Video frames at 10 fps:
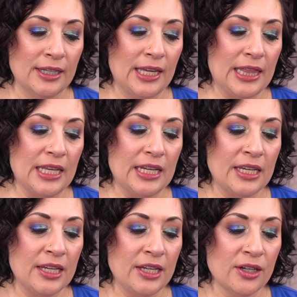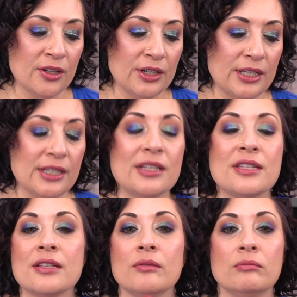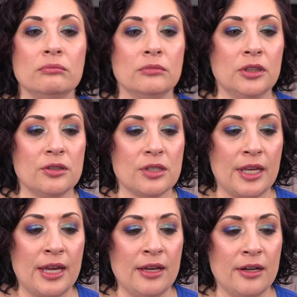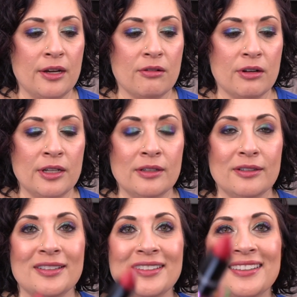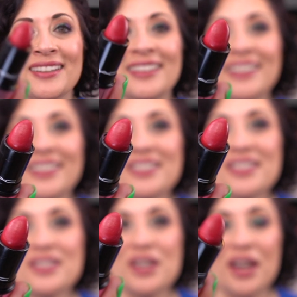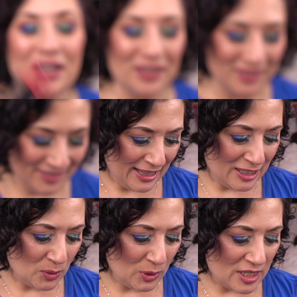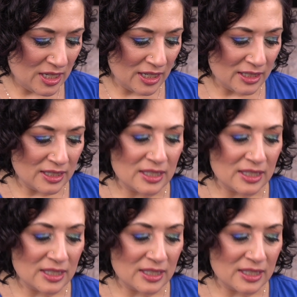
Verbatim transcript: And then here is, well, there's a cat hair on it. There's the shade. This one does